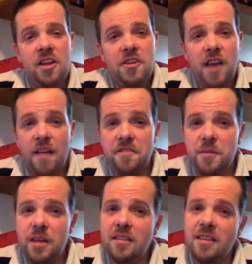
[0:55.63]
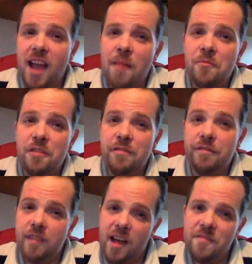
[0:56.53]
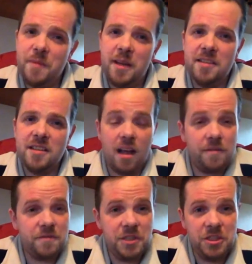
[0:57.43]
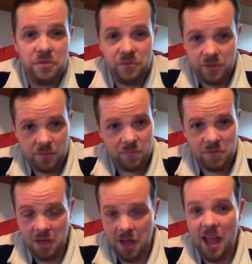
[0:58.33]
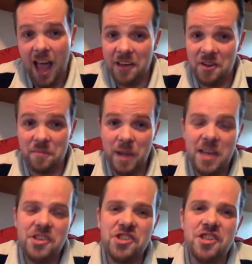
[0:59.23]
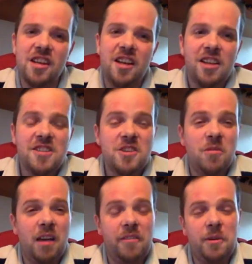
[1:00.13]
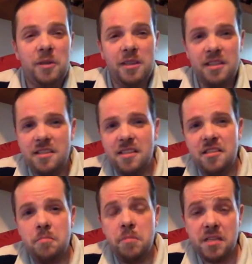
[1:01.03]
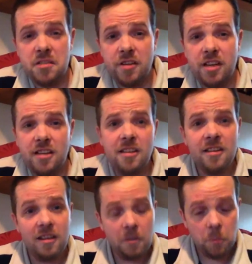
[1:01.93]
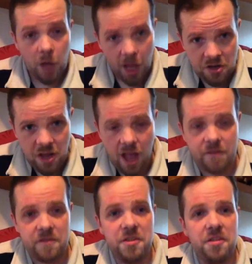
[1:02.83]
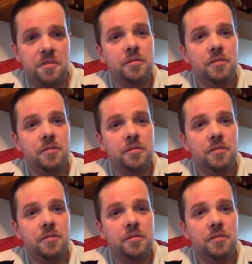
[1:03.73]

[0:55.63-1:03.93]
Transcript: You have to be on camera for 5 minutes after you've had your pinch so everyone can see your misery, and you have to